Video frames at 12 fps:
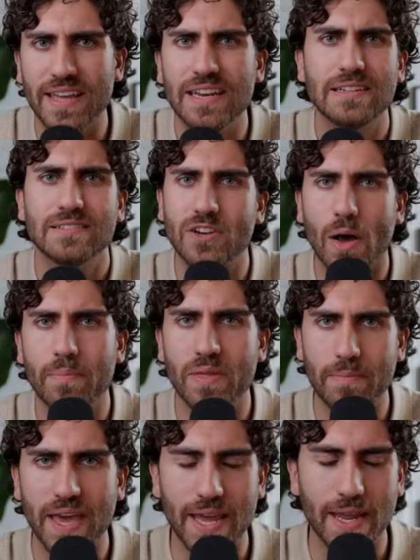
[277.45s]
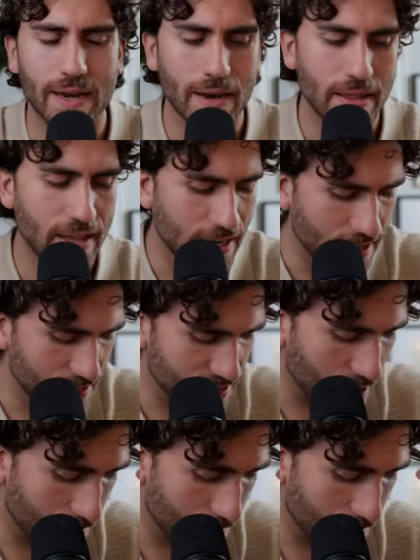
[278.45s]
They didn't stop the pain. They didn't